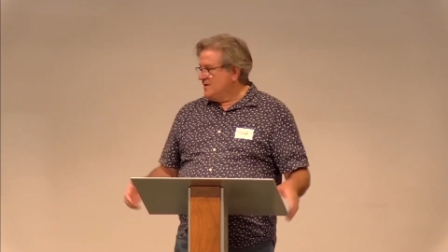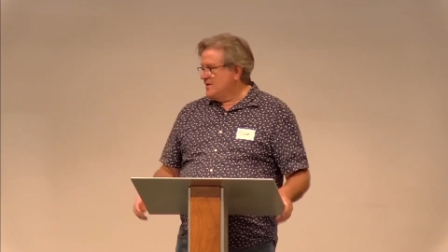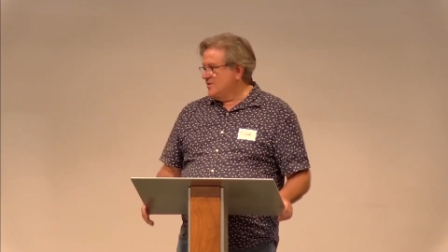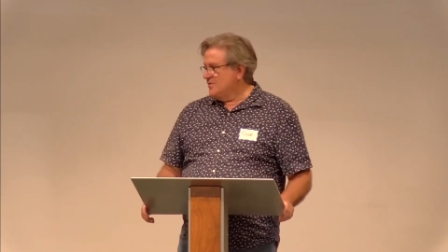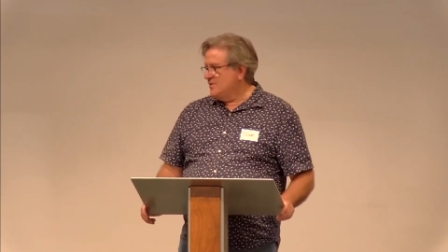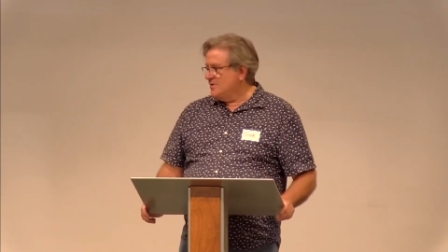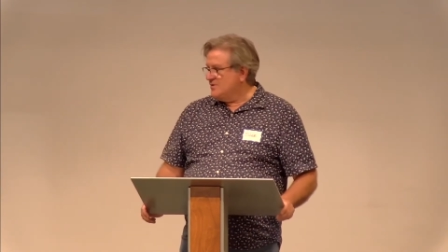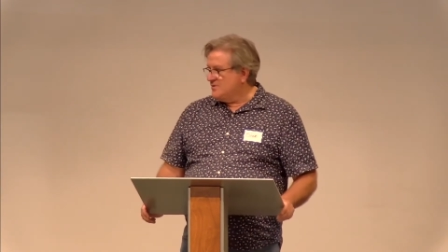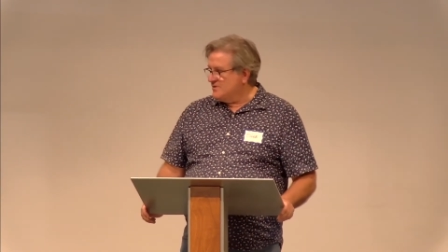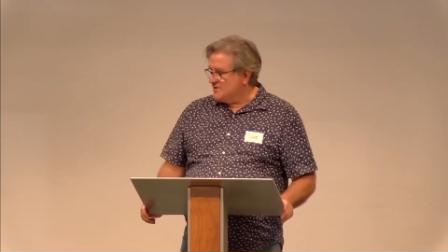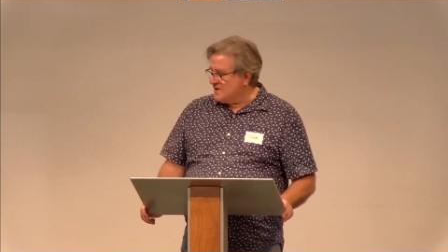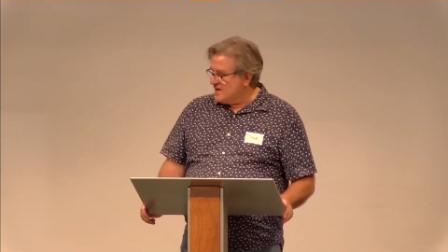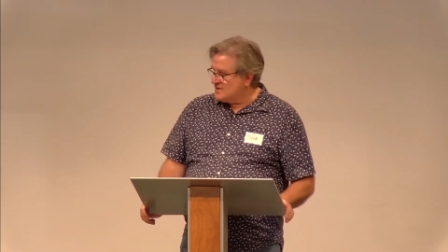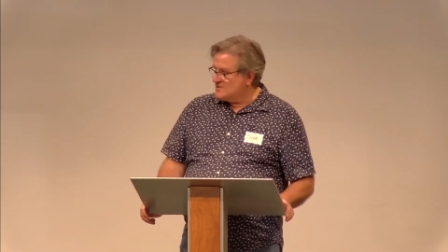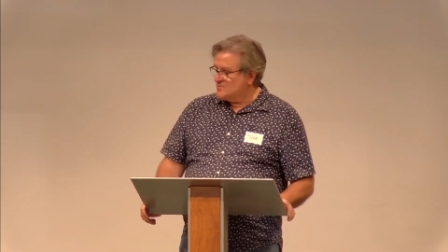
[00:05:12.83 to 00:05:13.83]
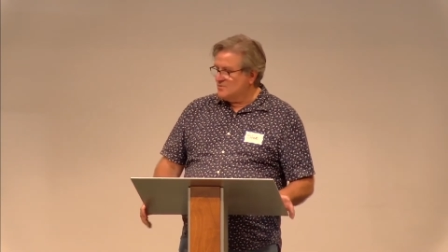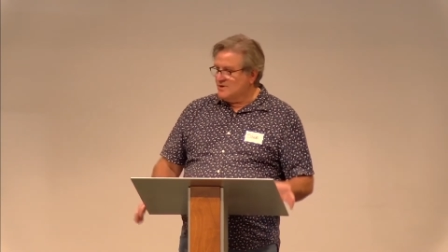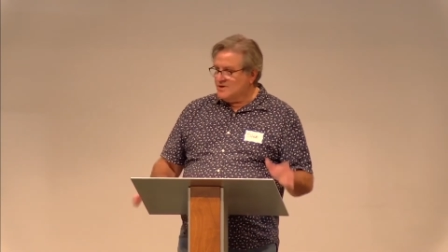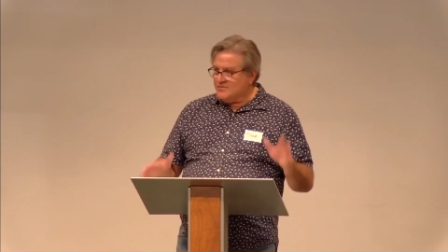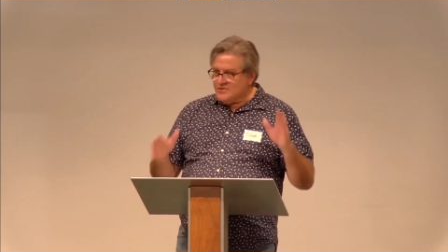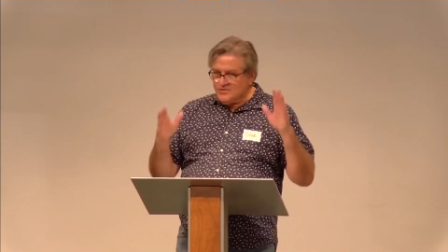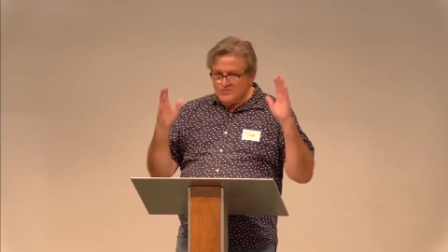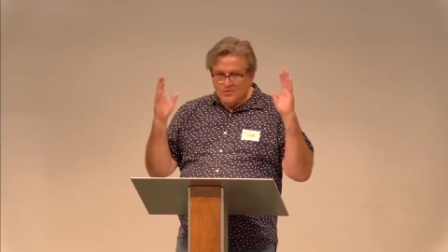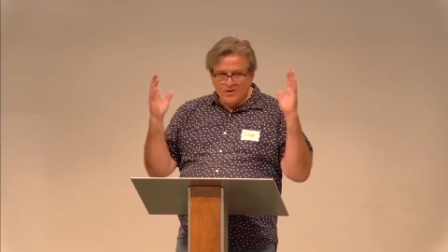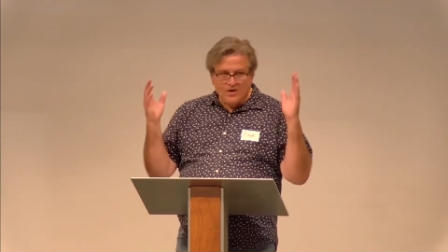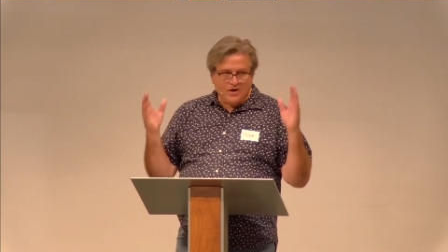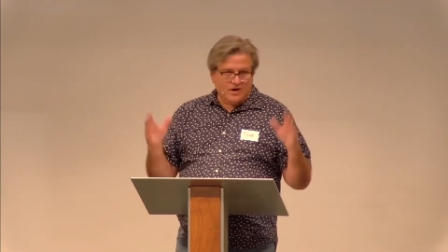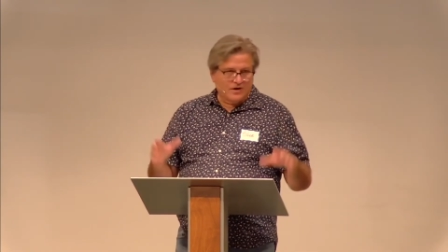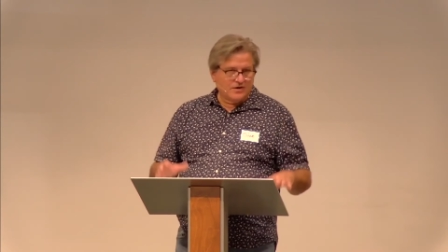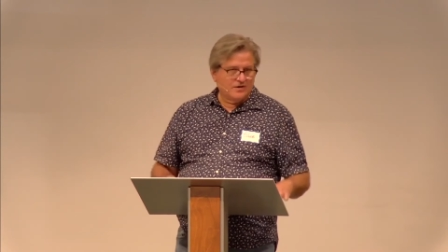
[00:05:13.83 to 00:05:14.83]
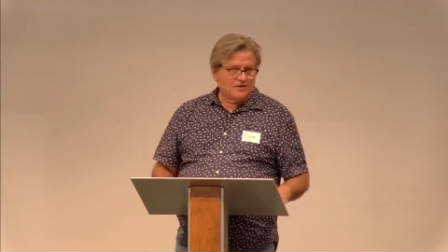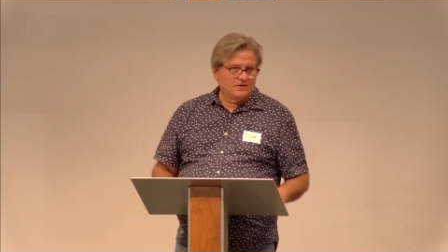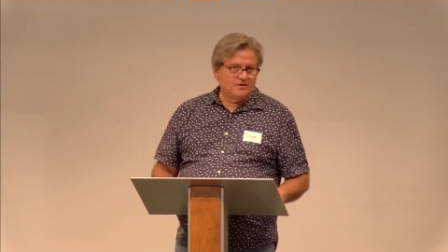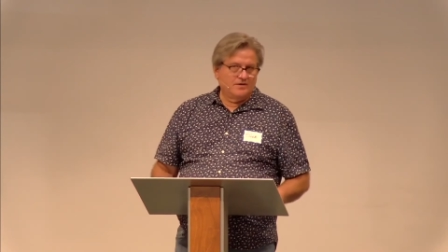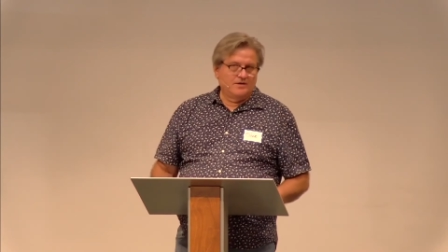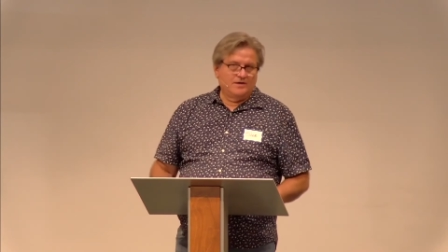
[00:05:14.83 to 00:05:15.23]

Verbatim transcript: a lawyer, or a doctor, whatever you are,